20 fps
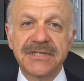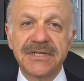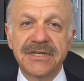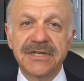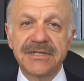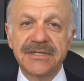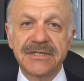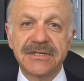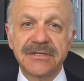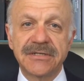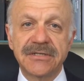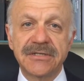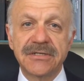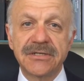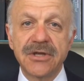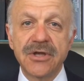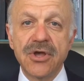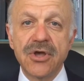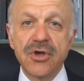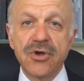
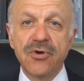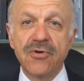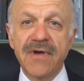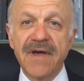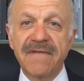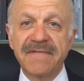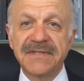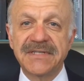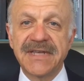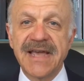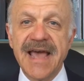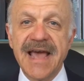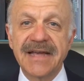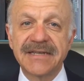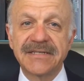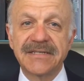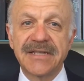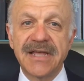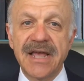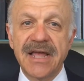citizens who have a
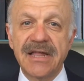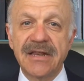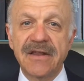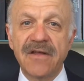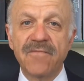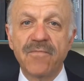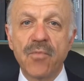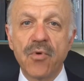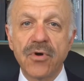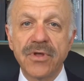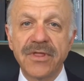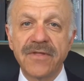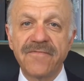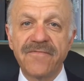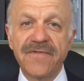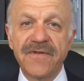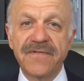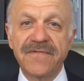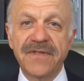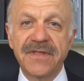tax debt of more than
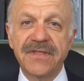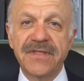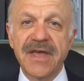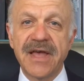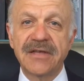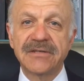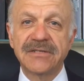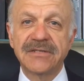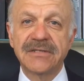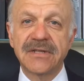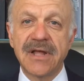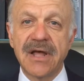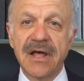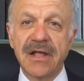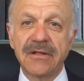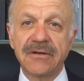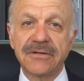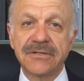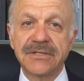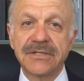
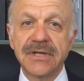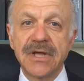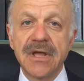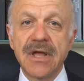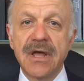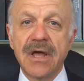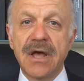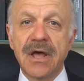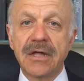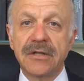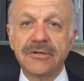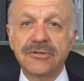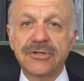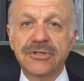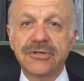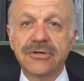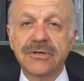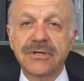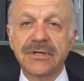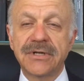$50,000 under
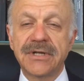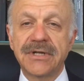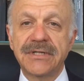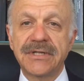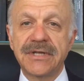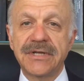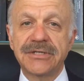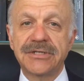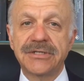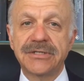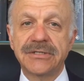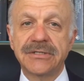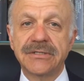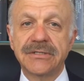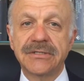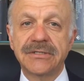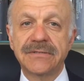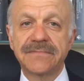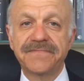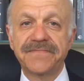certain
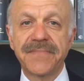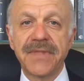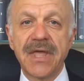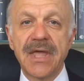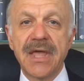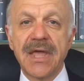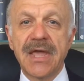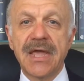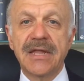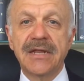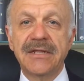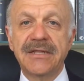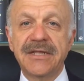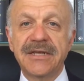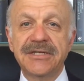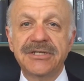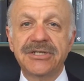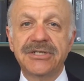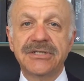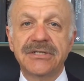conditions. In
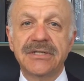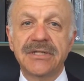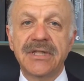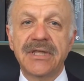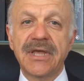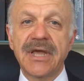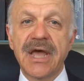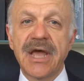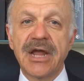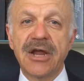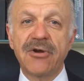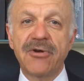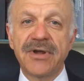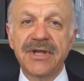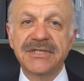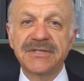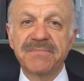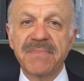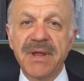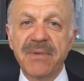addition, the
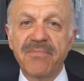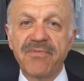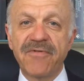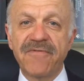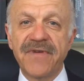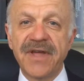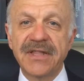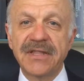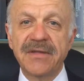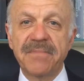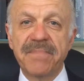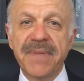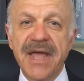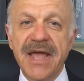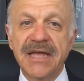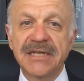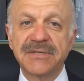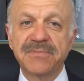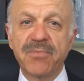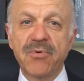IRS may prevent the
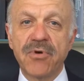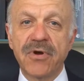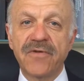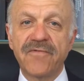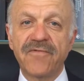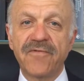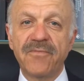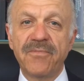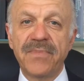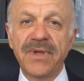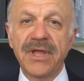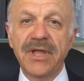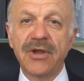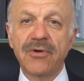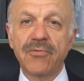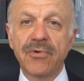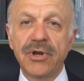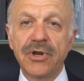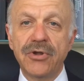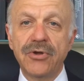passport from
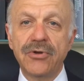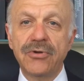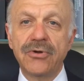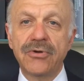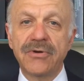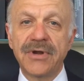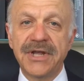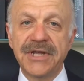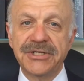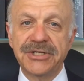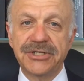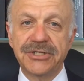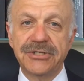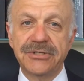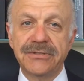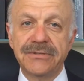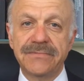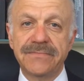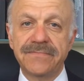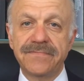being renewed or
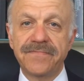issued.